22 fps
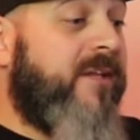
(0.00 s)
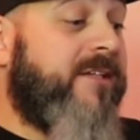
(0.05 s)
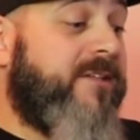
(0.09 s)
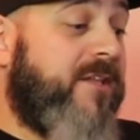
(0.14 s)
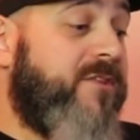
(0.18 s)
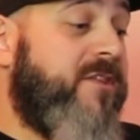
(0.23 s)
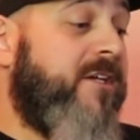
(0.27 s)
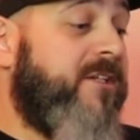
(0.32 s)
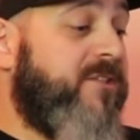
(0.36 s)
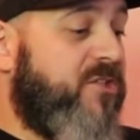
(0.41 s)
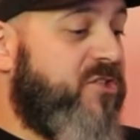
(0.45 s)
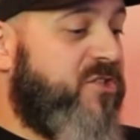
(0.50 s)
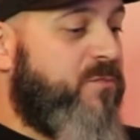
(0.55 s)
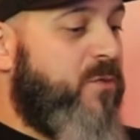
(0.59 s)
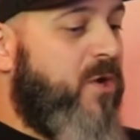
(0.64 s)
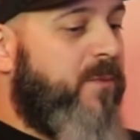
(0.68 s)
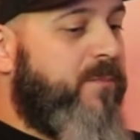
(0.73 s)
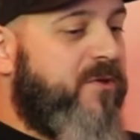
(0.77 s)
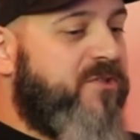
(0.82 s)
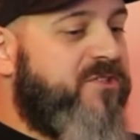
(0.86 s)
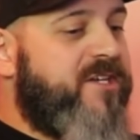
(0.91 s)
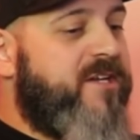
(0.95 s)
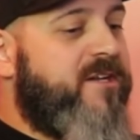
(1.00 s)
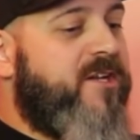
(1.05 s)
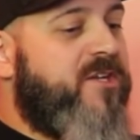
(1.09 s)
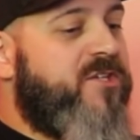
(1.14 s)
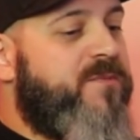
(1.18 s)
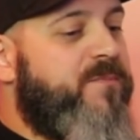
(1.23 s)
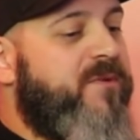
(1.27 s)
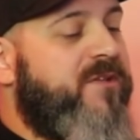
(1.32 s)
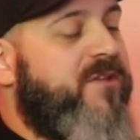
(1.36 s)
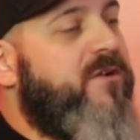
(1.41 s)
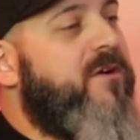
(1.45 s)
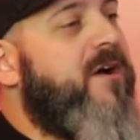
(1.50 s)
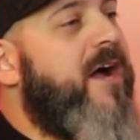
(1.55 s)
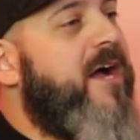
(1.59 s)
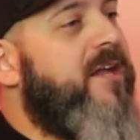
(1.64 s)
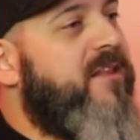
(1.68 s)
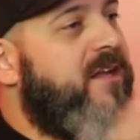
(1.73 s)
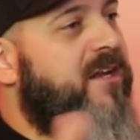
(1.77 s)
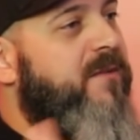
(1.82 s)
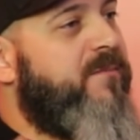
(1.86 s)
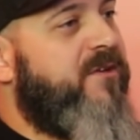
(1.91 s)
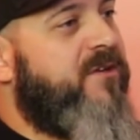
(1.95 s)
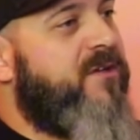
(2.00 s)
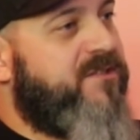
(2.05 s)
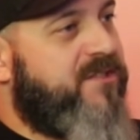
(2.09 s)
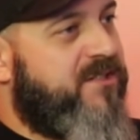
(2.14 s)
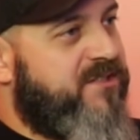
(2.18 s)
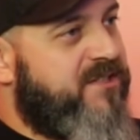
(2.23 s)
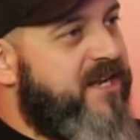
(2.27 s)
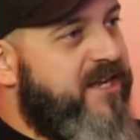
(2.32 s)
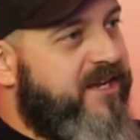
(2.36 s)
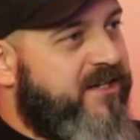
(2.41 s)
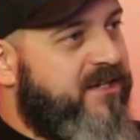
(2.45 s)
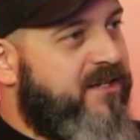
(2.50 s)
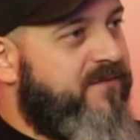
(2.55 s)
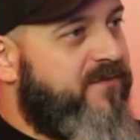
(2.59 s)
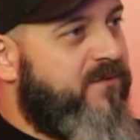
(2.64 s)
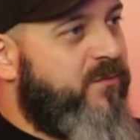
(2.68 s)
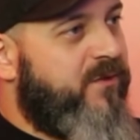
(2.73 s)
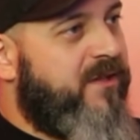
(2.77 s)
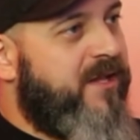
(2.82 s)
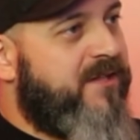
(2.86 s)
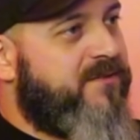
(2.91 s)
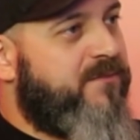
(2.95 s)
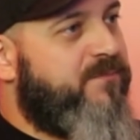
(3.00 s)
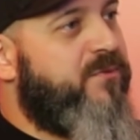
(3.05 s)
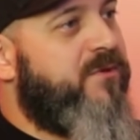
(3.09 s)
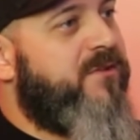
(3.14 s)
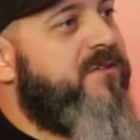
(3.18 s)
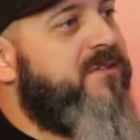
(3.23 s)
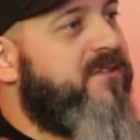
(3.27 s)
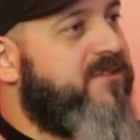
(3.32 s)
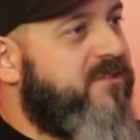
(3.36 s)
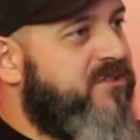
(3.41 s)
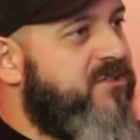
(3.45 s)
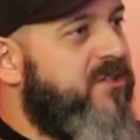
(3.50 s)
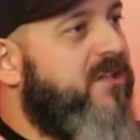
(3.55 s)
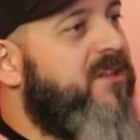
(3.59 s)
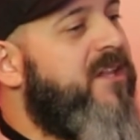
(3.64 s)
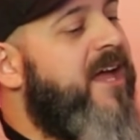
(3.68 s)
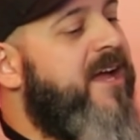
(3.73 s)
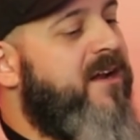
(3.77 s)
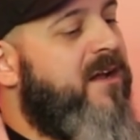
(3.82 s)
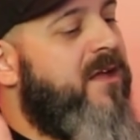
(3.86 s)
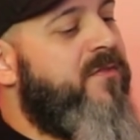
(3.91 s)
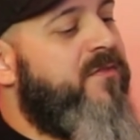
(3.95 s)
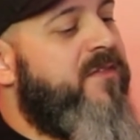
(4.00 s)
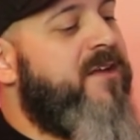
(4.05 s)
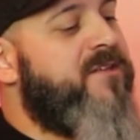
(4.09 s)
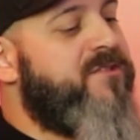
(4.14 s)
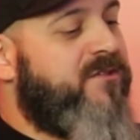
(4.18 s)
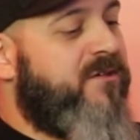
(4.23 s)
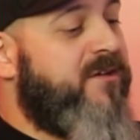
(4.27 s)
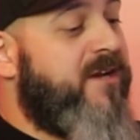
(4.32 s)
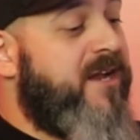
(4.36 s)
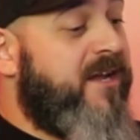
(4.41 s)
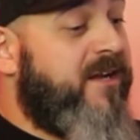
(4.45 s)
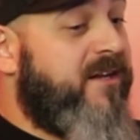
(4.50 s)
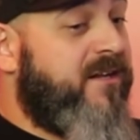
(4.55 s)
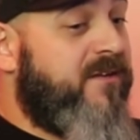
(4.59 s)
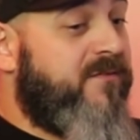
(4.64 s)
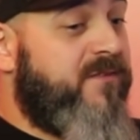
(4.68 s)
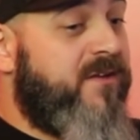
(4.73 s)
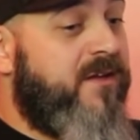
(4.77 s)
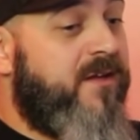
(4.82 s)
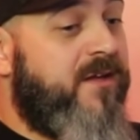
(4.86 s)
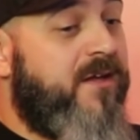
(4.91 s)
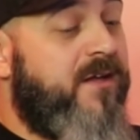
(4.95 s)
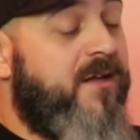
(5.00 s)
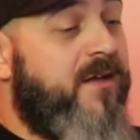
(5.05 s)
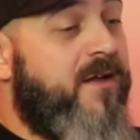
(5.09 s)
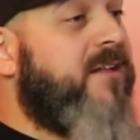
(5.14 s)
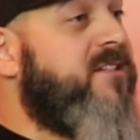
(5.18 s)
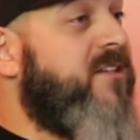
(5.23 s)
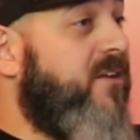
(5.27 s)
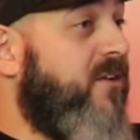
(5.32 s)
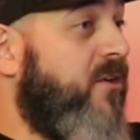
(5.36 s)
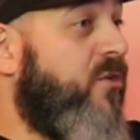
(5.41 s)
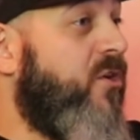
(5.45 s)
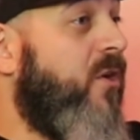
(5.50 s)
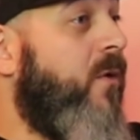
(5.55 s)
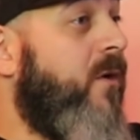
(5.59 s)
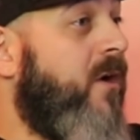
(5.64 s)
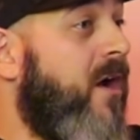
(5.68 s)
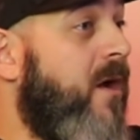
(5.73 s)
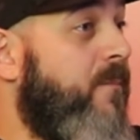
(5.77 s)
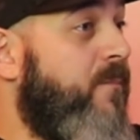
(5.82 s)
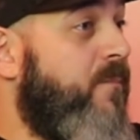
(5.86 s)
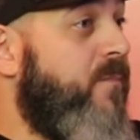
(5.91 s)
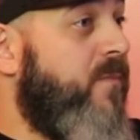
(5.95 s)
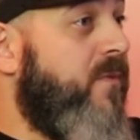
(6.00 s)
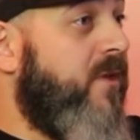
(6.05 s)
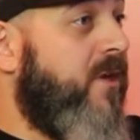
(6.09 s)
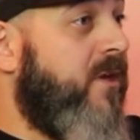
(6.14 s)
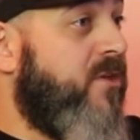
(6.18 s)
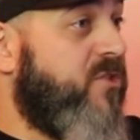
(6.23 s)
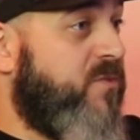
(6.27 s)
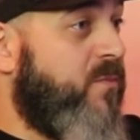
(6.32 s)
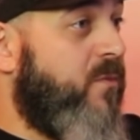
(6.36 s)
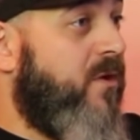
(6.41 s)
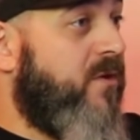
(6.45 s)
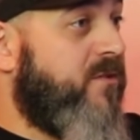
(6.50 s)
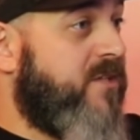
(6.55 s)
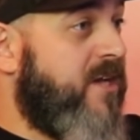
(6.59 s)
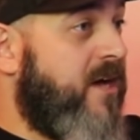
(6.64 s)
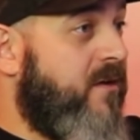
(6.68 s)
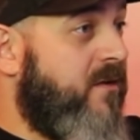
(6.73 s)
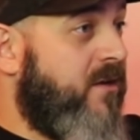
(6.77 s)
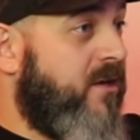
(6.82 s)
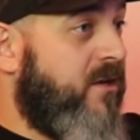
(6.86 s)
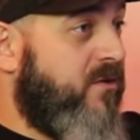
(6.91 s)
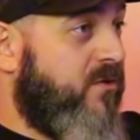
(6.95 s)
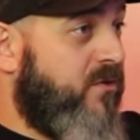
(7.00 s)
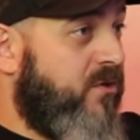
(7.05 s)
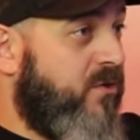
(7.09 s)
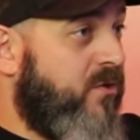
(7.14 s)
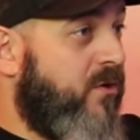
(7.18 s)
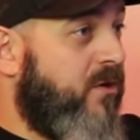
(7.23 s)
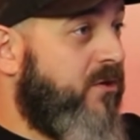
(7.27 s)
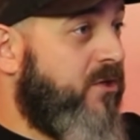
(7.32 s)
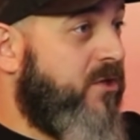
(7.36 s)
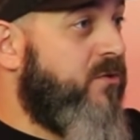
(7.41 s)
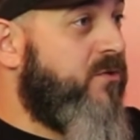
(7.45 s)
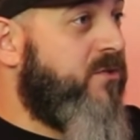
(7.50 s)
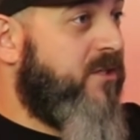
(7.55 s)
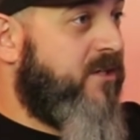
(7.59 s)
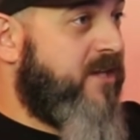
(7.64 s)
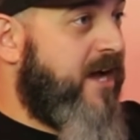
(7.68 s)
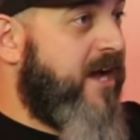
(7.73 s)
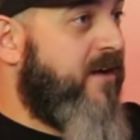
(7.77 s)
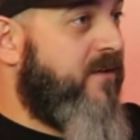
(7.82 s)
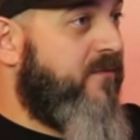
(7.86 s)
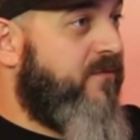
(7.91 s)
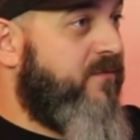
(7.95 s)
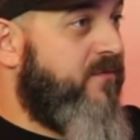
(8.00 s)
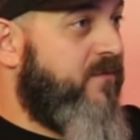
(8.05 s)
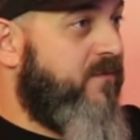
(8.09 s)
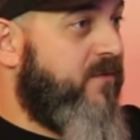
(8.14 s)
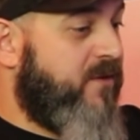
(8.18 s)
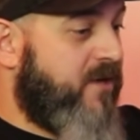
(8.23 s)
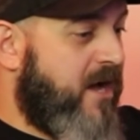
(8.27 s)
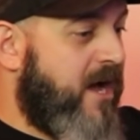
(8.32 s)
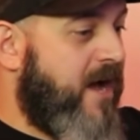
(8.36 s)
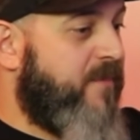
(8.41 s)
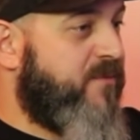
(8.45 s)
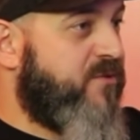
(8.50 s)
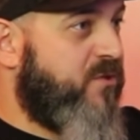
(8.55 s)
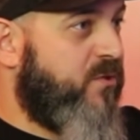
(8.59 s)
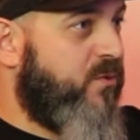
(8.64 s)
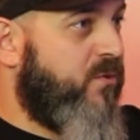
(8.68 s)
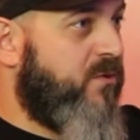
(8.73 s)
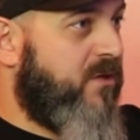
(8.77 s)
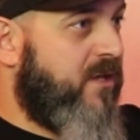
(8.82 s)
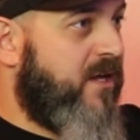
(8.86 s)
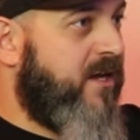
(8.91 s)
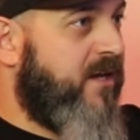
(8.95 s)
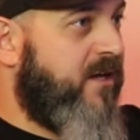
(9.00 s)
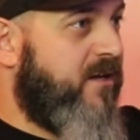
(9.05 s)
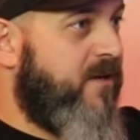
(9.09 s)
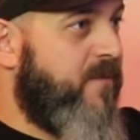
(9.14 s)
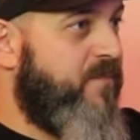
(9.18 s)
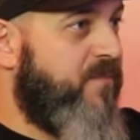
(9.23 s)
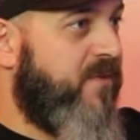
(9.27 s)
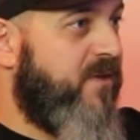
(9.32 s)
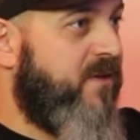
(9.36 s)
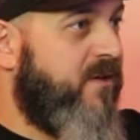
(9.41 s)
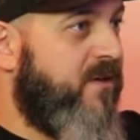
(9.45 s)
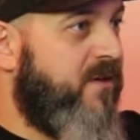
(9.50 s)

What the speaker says: would like to think is a small percentage, but they're highlighted because it's negative, and we like to put the light on things that are negative. I'll tell you, growing up in a small town in New York, you did have cops who were like,